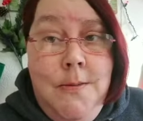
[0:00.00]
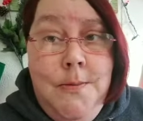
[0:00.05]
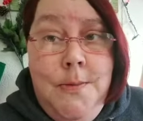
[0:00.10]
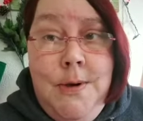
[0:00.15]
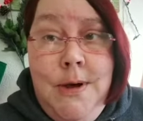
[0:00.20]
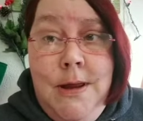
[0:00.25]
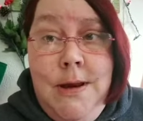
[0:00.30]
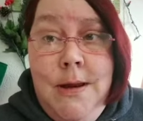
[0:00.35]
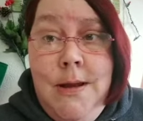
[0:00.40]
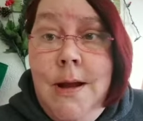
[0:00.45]

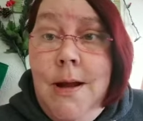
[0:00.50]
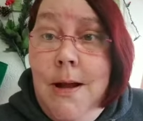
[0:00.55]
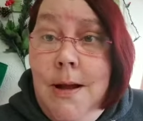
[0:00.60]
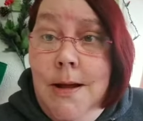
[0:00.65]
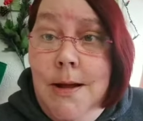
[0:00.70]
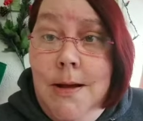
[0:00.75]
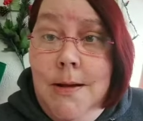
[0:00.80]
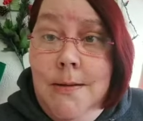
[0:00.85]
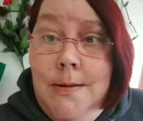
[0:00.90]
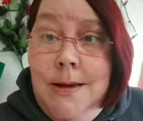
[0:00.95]
But
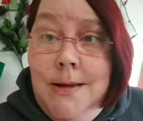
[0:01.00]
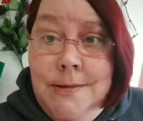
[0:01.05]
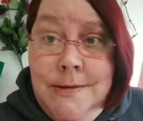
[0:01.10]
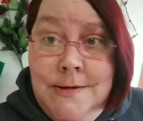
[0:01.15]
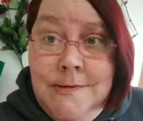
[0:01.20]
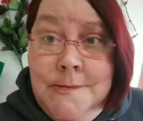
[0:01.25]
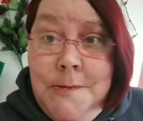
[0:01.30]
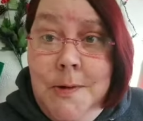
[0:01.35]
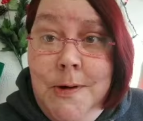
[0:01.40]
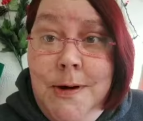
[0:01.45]
at
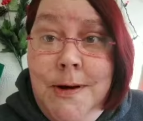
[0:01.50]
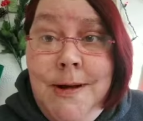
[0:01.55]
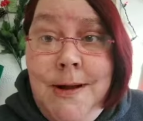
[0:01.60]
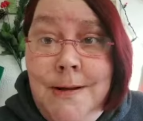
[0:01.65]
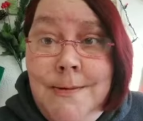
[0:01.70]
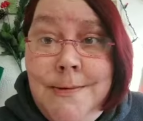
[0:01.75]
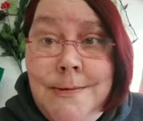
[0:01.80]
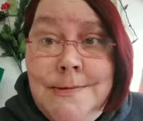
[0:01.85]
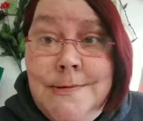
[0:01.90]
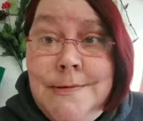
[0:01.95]
this point,
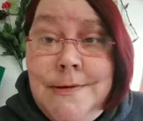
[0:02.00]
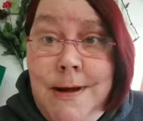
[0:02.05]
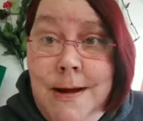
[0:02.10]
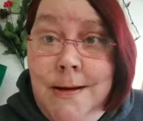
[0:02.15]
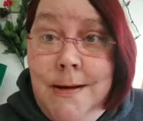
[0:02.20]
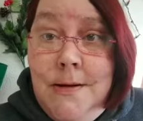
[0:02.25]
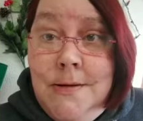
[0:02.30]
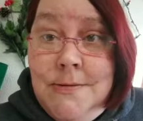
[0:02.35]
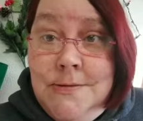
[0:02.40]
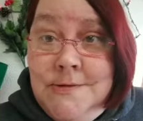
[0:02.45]
I was
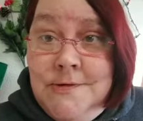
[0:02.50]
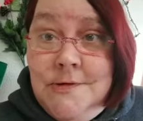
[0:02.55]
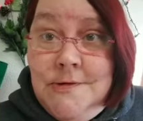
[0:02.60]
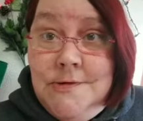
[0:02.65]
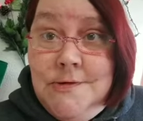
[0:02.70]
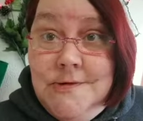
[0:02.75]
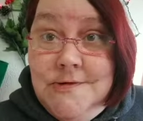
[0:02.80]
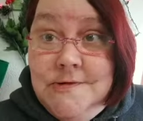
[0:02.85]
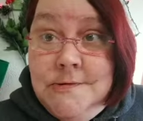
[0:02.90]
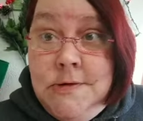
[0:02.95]
tired of
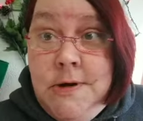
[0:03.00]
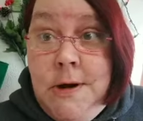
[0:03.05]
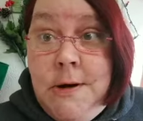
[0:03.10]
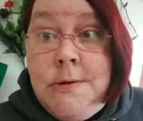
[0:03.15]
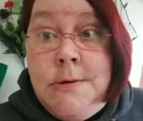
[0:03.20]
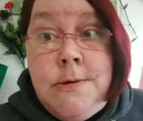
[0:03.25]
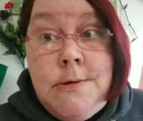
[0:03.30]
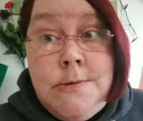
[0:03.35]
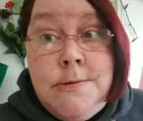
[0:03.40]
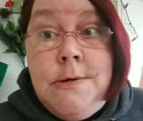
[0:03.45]
surgeries and
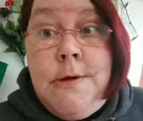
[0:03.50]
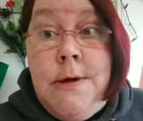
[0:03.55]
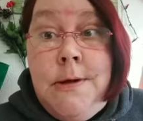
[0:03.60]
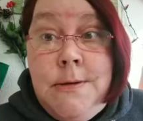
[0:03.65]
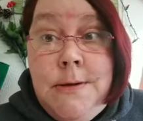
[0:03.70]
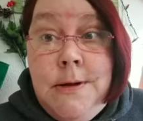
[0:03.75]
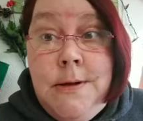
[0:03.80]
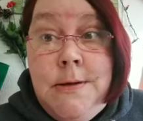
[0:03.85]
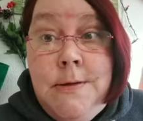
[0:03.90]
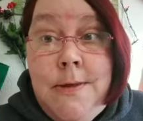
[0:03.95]
doctors.
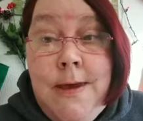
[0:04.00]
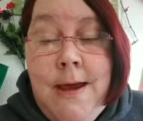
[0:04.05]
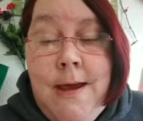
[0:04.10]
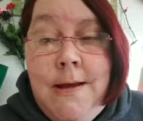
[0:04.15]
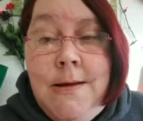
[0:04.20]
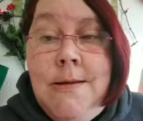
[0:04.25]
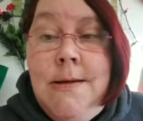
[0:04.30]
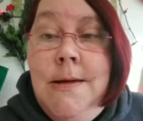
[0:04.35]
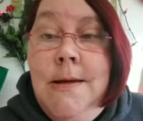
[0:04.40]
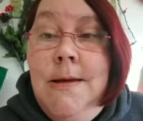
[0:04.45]
I'll tell you
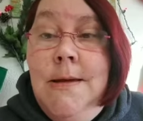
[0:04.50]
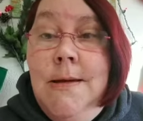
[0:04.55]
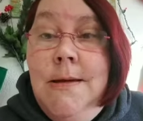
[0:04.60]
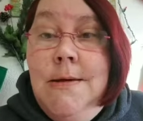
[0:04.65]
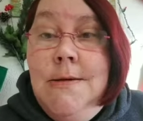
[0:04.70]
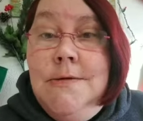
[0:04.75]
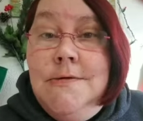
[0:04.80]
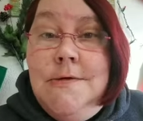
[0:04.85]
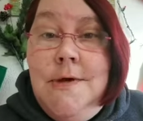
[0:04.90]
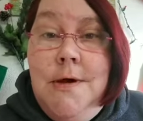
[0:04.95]
that.
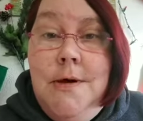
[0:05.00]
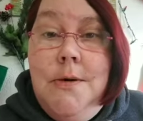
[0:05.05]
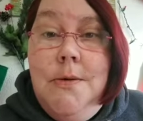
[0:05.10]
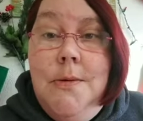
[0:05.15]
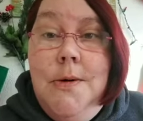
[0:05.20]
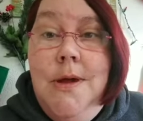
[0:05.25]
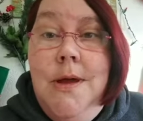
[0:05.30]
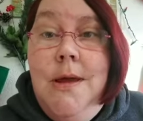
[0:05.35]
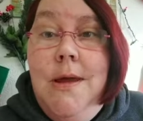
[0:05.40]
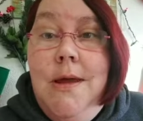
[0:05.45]

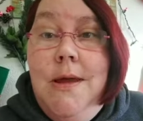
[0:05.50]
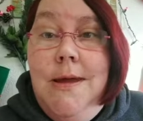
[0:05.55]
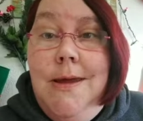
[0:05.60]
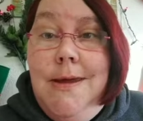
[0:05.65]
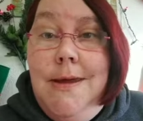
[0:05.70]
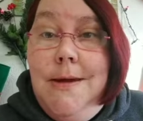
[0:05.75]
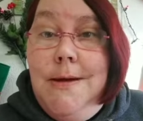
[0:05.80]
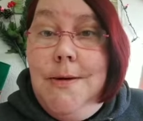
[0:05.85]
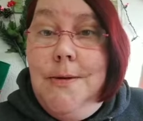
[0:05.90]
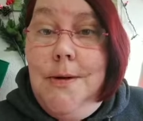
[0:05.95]
So
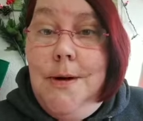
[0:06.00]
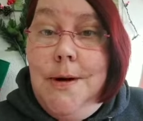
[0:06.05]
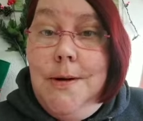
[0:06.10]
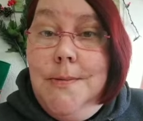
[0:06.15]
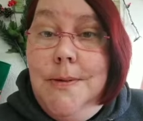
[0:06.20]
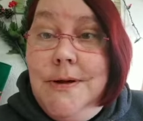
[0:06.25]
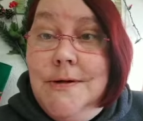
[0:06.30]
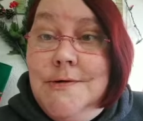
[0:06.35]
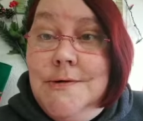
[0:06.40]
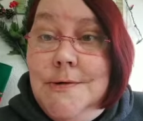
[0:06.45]
here are
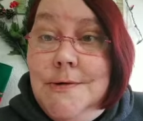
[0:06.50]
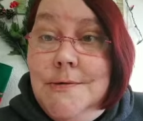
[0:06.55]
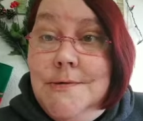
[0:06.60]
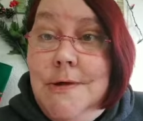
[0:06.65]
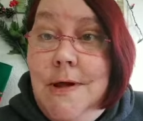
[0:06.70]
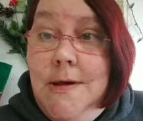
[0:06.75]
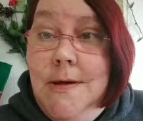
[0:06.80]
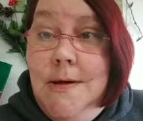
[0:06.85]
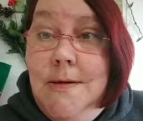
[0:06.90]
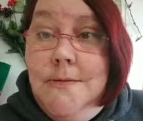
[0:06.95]

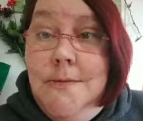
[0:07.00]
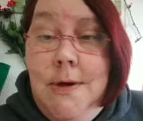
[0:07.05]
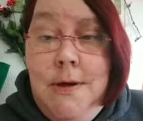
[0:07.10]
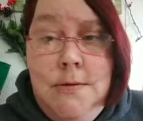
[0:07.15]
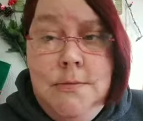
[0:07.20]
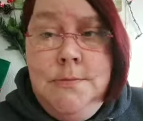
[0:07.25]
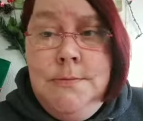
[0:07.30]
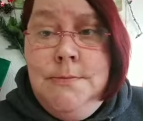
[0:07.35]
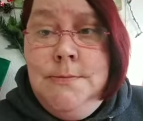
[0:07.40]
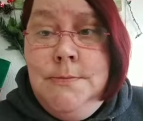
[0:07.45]
pictures of
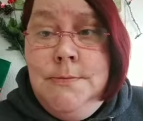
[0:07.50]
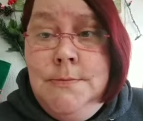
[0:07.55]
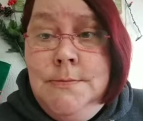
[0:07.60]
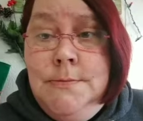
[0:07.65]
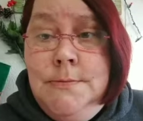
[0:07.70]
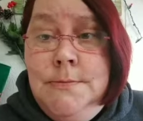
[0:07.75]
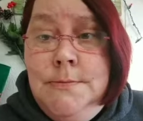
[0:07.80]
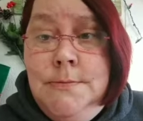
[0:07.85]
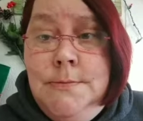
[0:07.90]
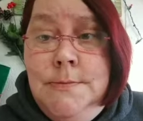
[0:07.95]

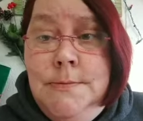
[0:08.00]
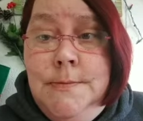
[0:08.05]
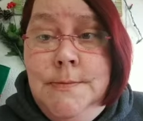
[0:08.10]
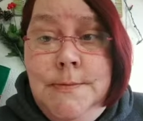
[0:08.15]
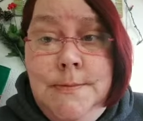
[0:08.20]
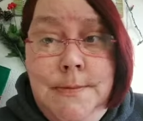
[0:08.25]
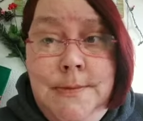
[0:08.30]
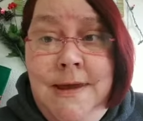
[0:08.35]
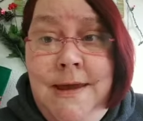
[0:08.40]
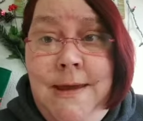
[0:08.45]

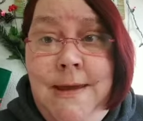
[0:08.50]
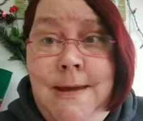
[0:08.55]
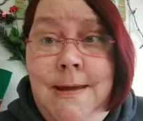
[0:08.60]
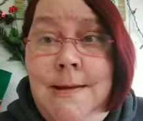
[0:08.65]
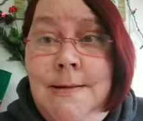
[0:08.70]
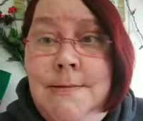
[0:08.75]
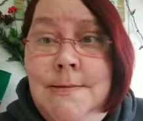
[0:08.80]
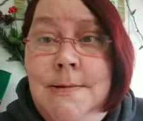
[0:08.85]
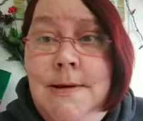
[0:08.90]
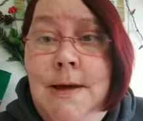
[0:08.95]

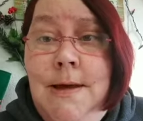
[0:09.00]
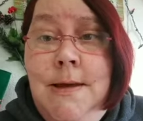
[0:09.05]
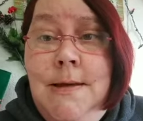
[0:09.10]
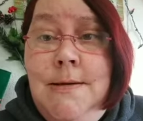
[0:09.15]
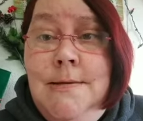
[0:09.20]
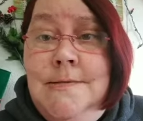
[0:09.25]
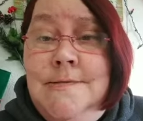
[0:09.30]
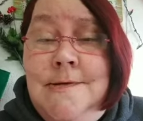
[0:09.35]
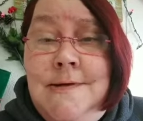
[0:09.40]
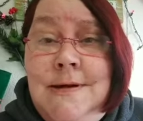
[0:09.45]
me
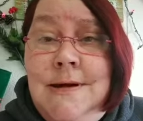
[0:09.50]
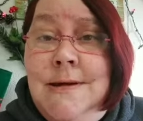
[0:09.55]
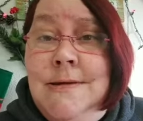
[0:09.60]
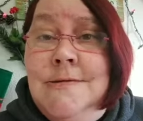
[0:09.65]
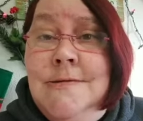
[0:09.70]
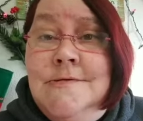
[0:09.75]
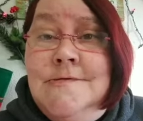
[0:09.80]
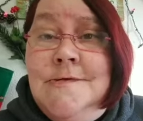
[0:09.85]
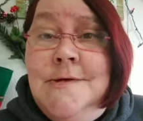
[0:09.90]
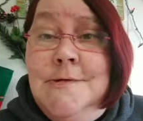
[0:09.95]
sitting
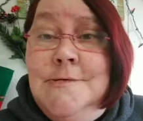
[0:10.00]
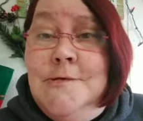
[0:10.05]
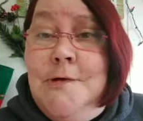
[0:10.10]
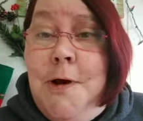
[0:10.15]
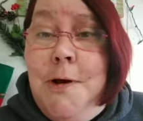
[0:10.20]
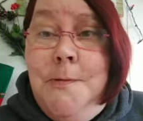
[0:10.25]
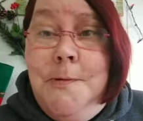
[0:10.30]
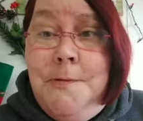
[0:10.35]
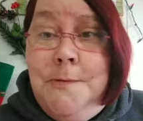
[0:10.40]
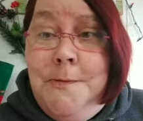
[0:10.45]
in the
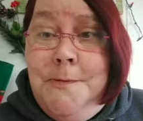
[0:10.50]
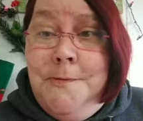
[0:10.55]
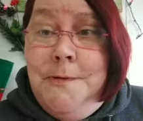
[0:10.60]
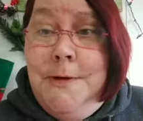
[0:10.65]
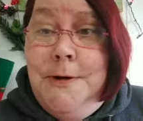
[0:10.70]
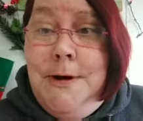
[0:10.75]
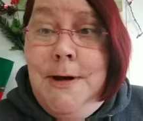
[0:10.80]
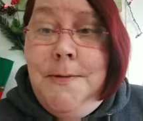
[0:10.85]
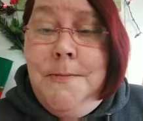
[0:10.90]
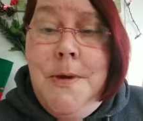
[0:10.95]
sunshine with my
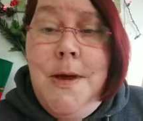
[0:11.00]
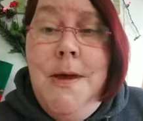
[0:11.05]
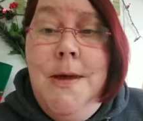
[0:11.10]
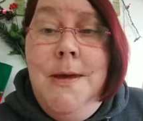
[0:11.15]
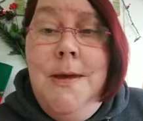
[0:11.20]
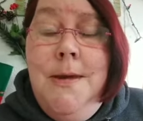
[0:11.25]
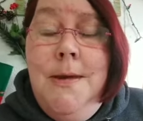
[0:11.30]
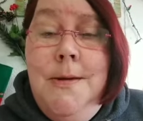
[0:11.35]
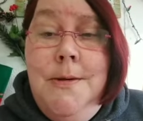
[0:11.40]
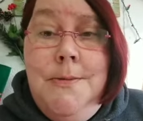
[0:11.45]
foot up,
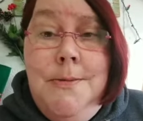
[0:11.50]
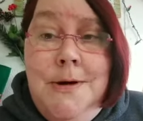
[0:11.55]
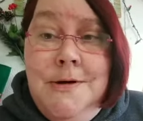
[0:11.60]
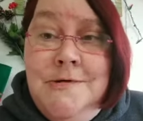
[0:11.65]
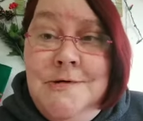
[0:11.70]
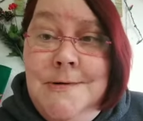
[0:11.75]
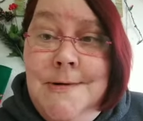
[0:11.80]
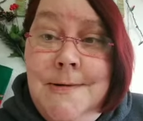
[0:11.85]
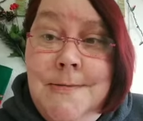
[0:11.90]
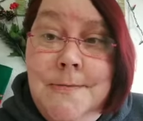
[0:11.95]

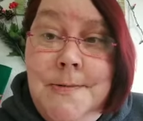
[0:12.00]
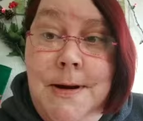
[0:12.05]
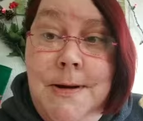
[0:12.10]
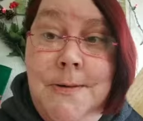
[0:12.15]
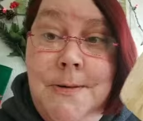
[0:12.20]
watching everybody